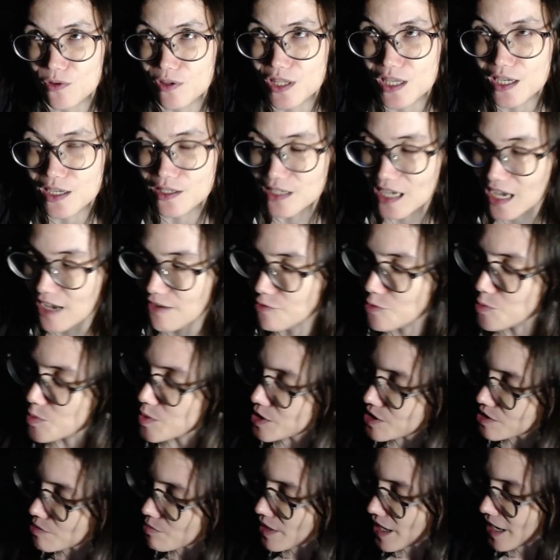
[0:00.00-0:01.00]
thing to have them
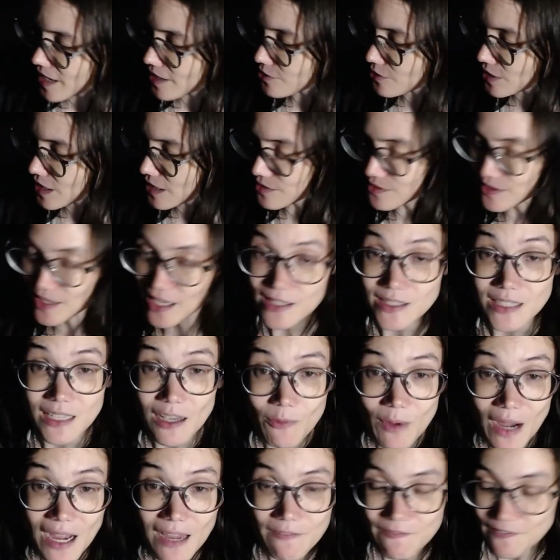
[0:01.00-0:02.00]
in the background. That's
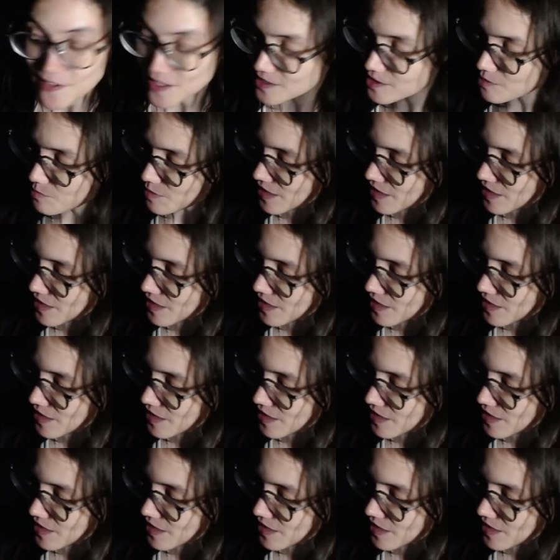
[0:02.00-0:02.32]
how I felt